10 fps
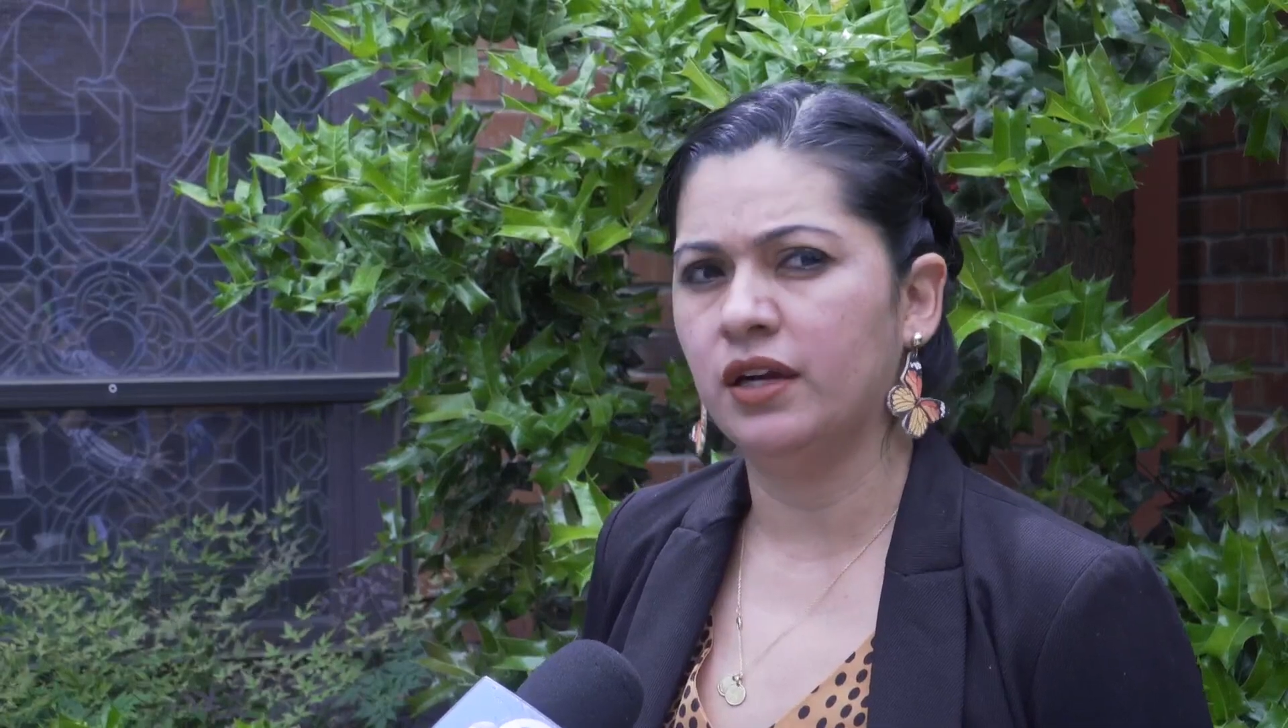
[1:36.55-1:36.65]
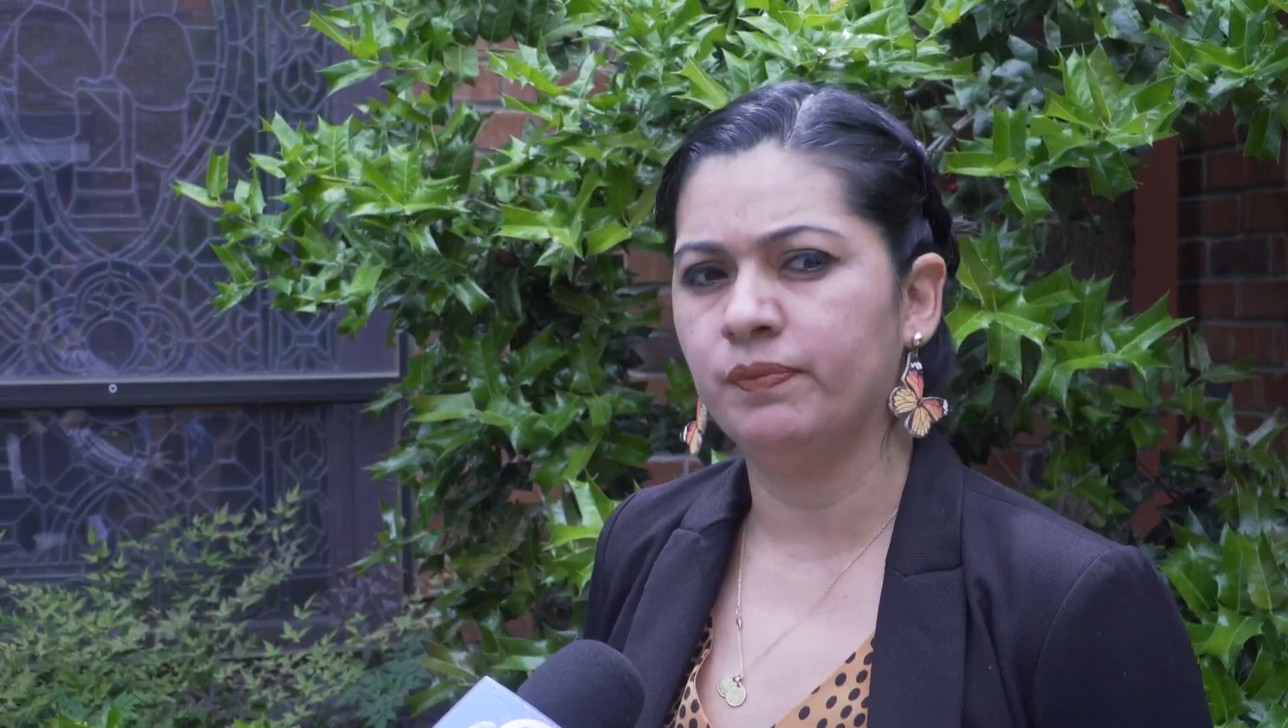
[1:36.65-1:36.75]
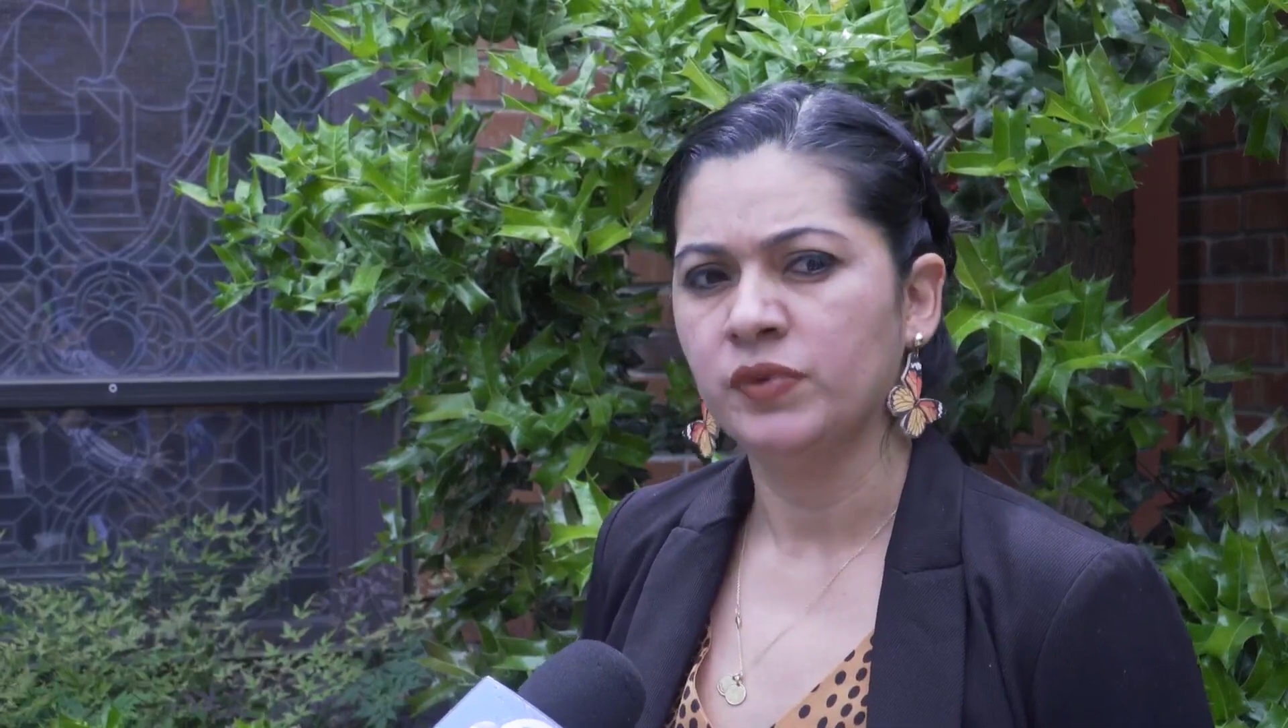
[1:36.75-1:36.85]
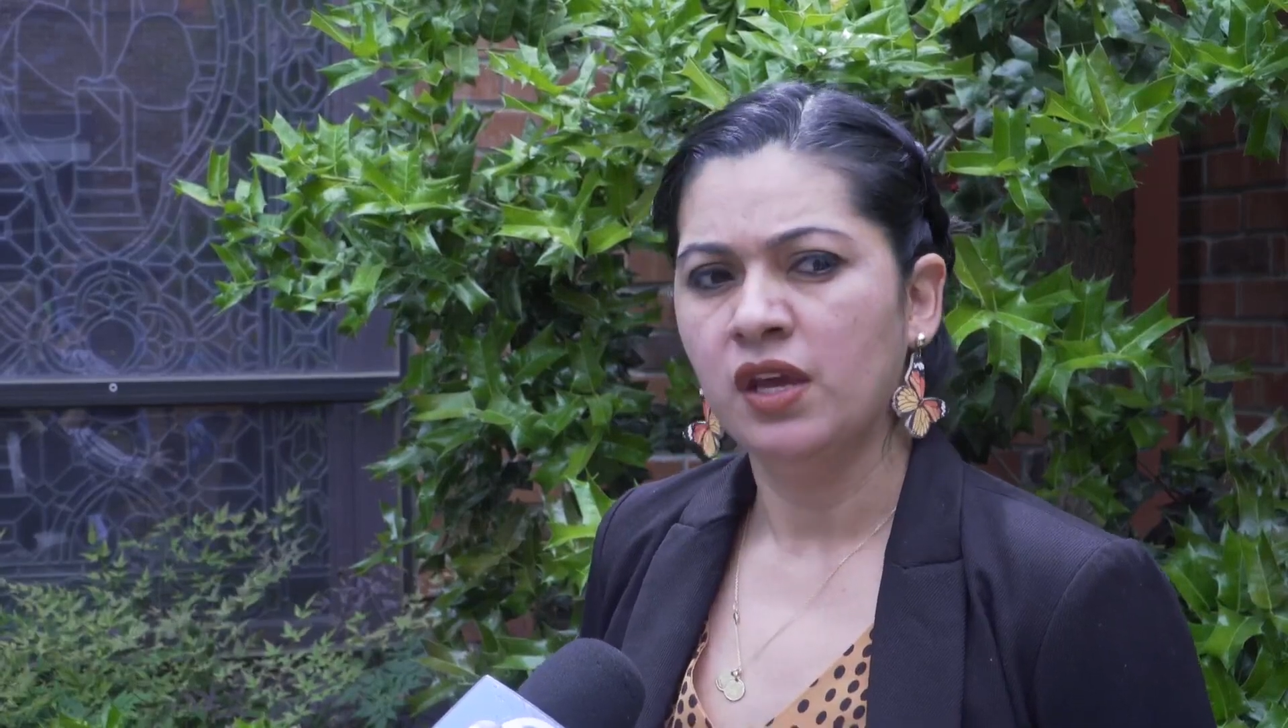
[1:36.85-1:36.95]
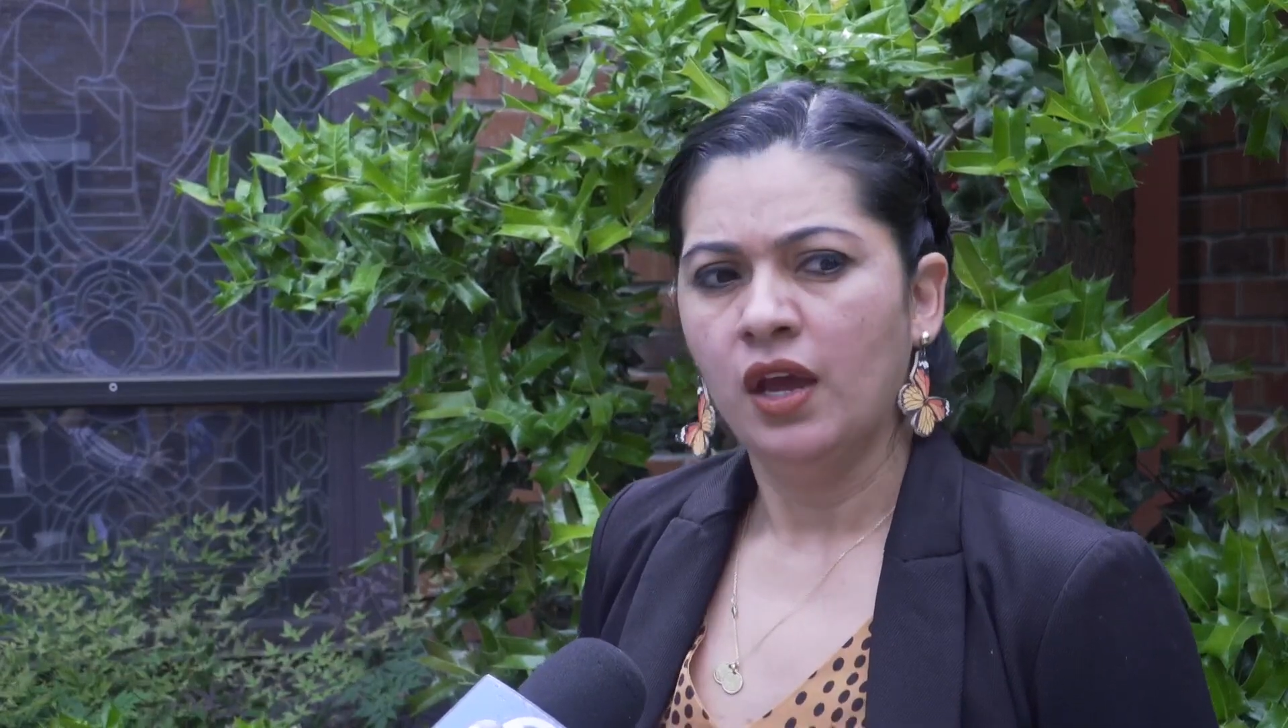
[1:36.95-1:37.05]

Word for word: um,